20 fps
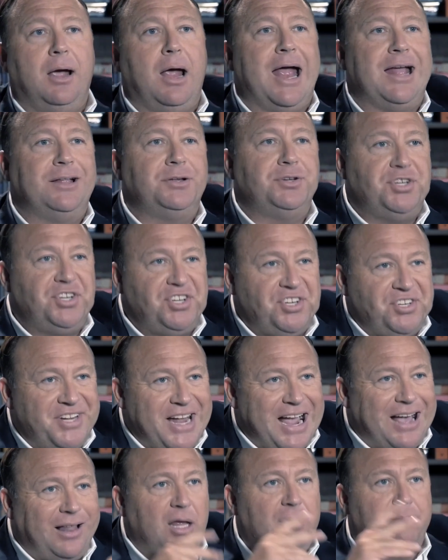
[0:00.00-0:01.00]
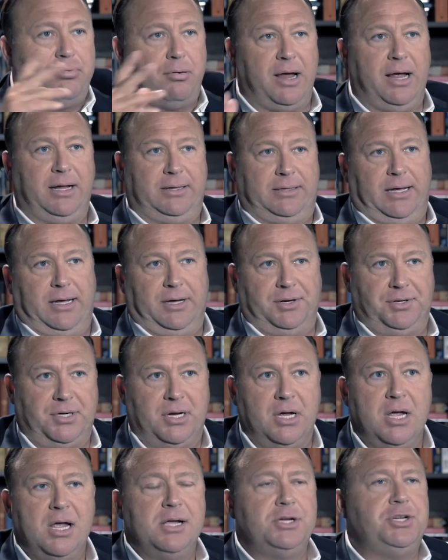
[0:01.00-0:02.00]
and celebrate this.
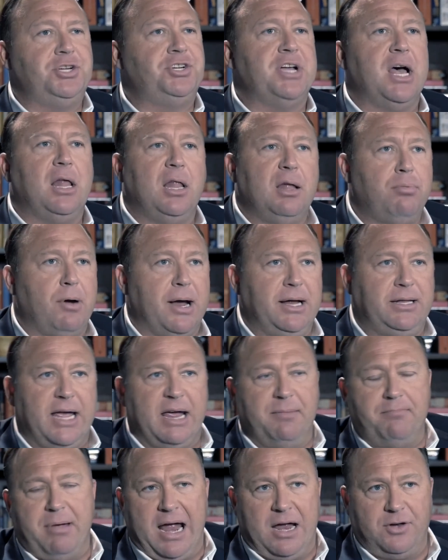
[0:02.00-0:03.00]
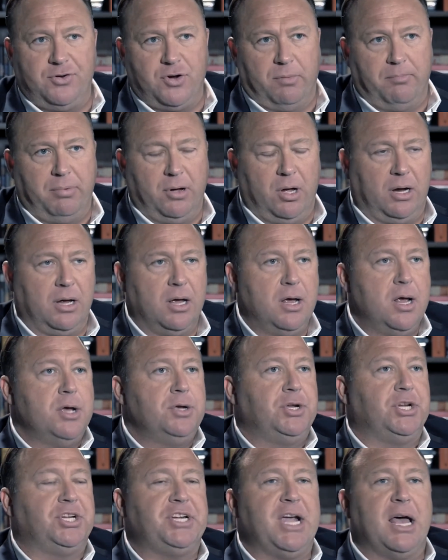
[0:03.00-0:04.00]
Celebrate they banned your book.
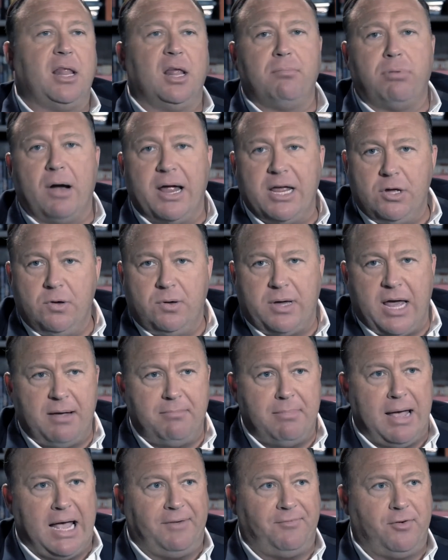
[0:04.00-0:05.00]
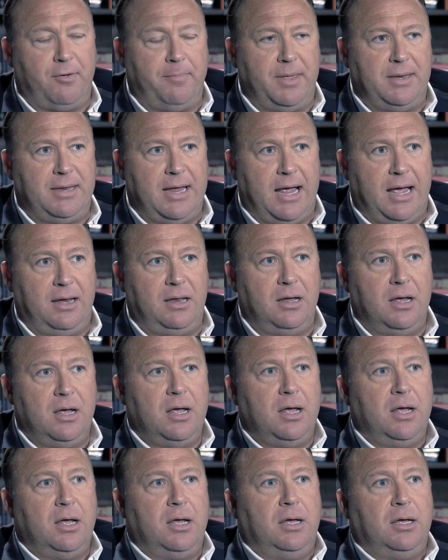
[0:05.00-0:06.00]
Celebrate you came back from the dead.
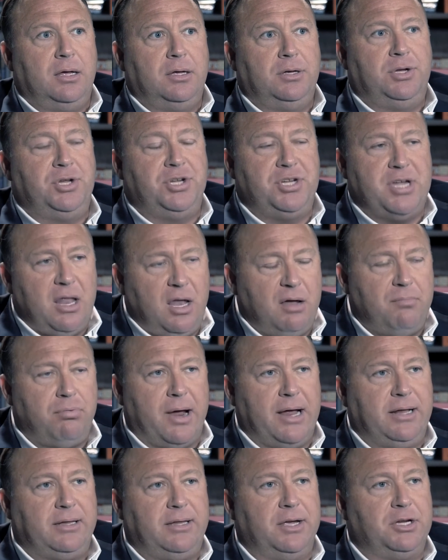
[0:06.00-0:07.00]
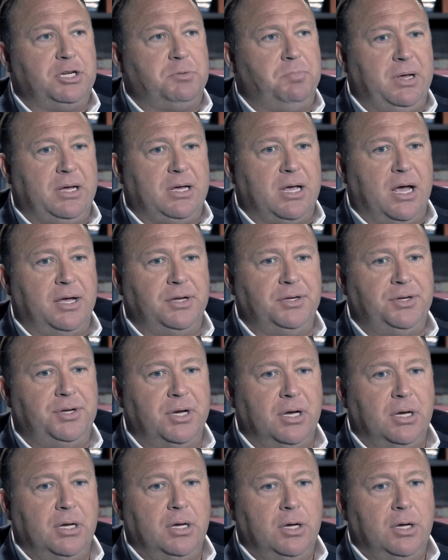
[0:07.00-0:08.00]
Celebrate this because...